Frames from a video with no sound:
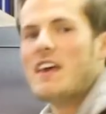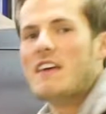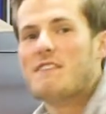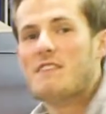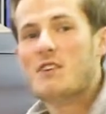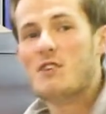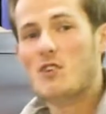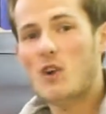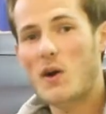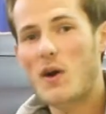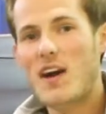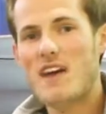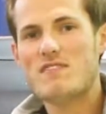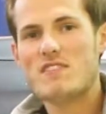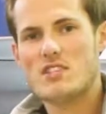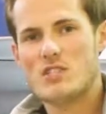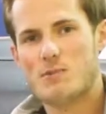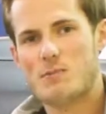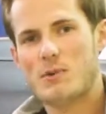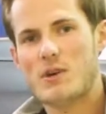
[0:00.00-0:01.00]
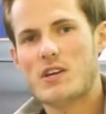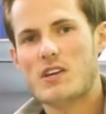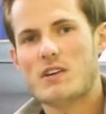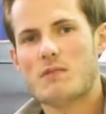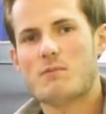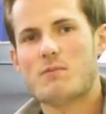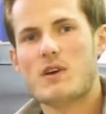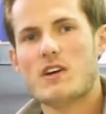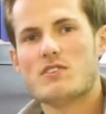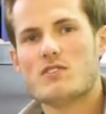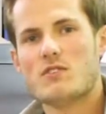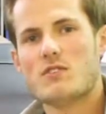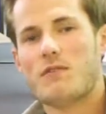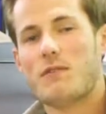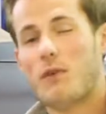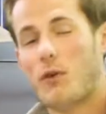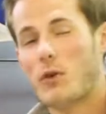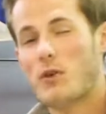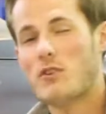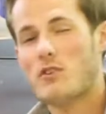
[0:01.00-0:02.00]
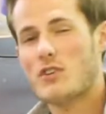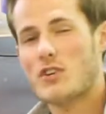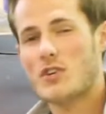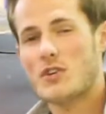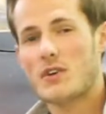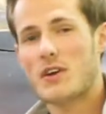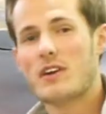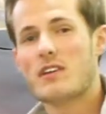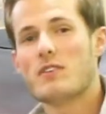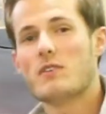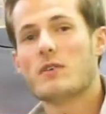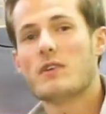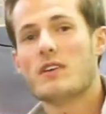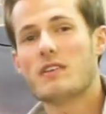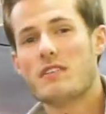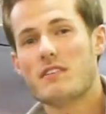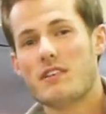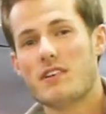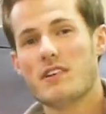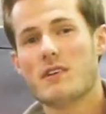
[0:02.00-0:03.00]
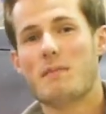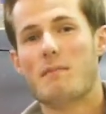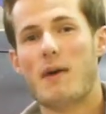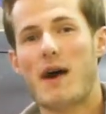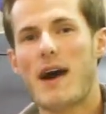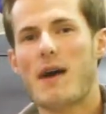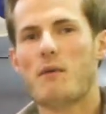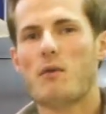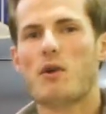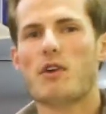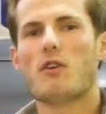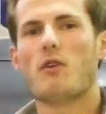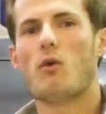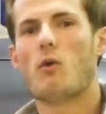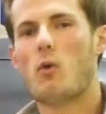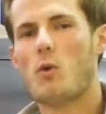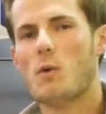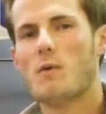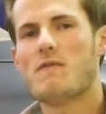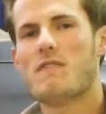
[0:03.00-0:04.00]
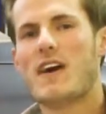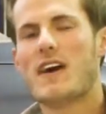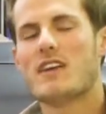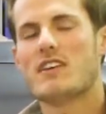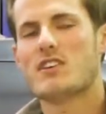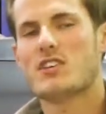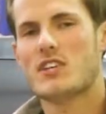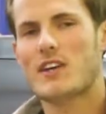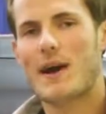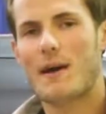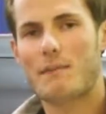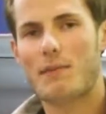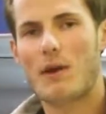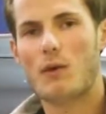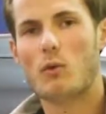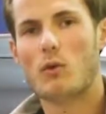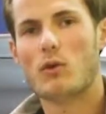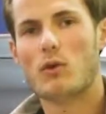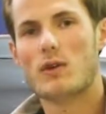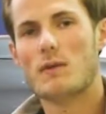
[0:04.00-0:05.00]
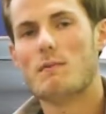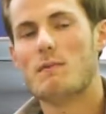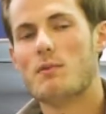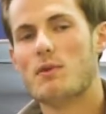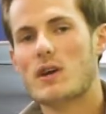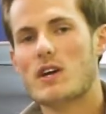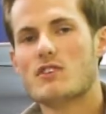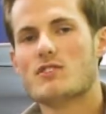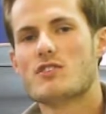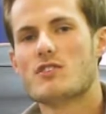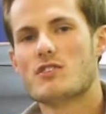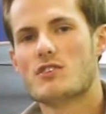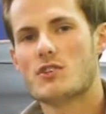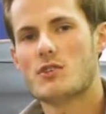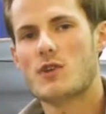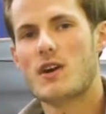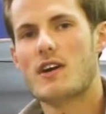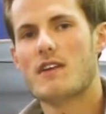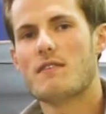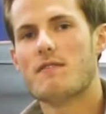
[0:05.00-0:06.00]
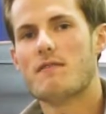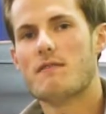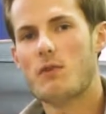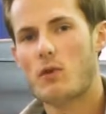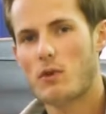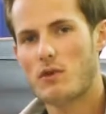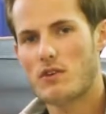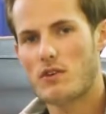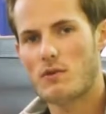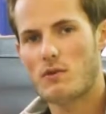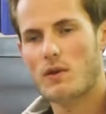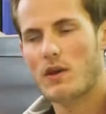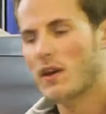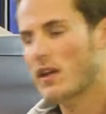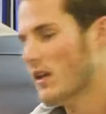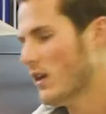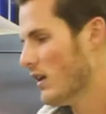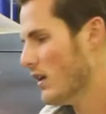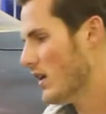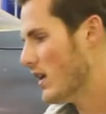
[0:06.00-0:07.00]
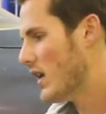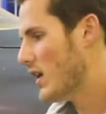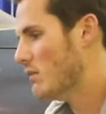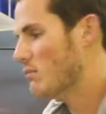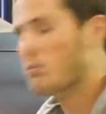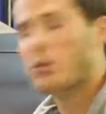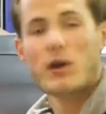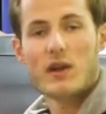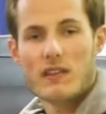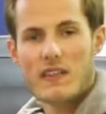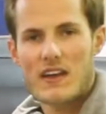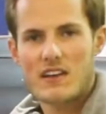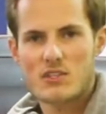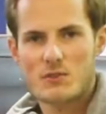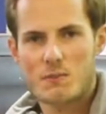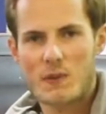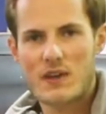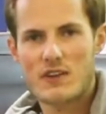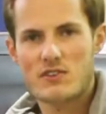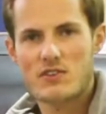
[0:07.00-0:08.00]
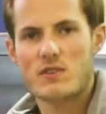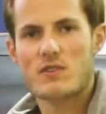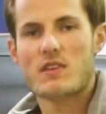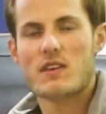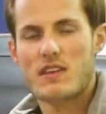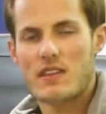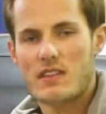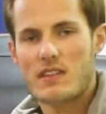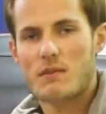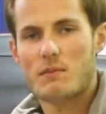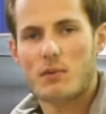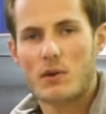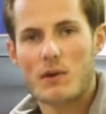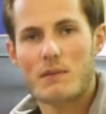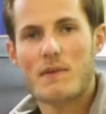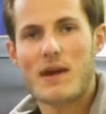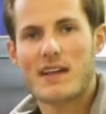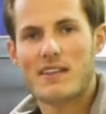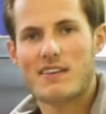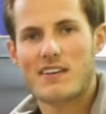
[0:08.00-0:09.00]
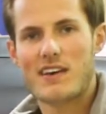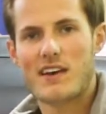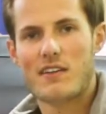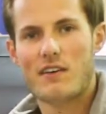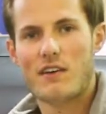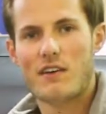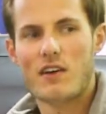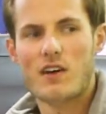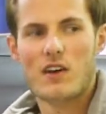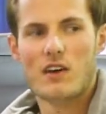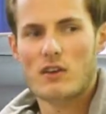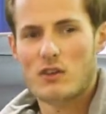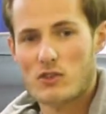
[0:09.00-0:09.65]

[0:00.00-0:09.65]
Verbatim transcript: If you don't have a spring compressor for your strut, you'll either need to buy one or find a shop that will compress your strut for you um, put in that spacer and, and, then put it back together.